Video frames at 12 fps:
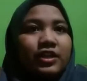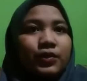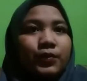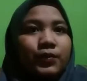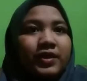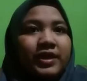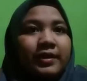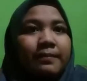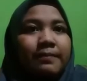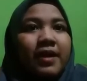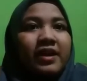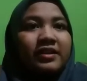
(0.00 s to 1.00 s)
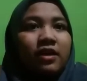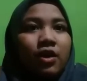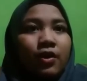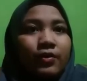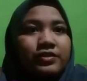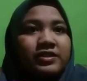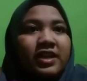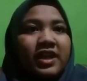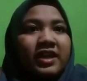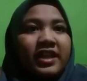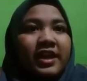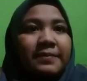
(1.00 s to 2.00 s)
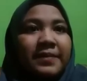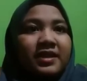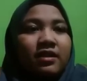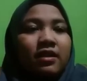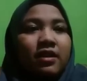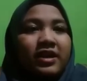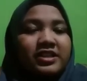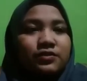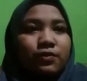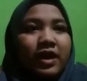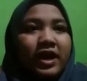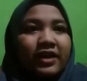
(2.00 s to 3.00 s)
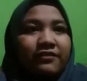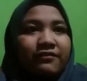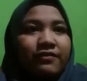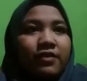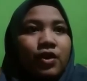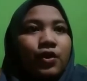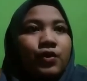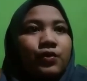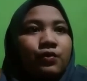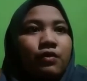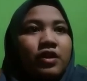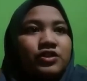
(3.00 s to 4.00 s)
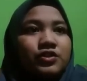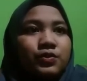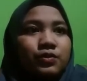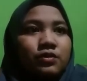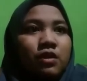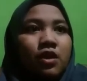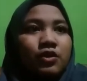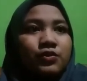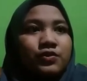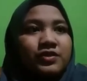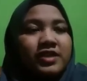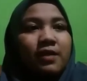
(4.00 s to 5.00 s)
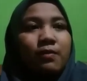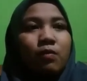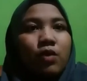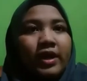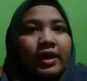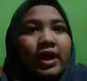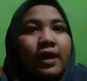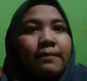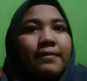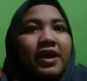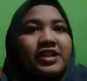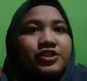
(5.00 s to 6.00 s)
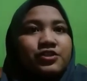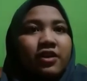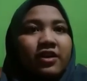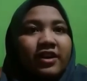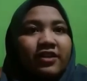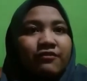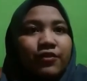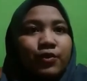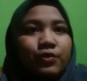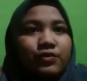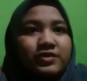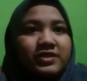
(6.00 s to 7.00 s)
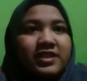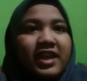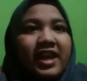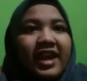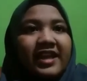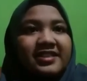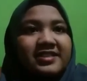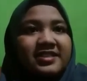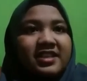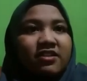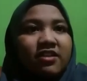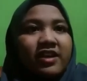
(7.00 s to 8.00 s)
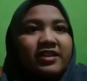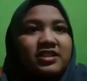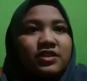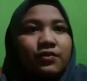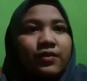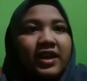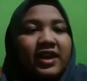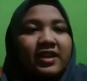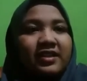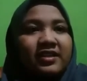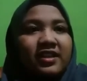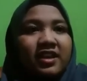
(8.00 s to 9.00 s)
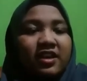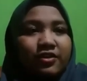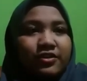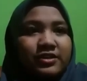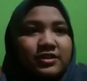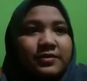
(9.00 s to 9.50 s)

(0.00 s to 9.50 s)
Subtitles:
to the barn house, they meet Curly's wife, who wants to talk to someone, but George refuses, and she runs away in tears.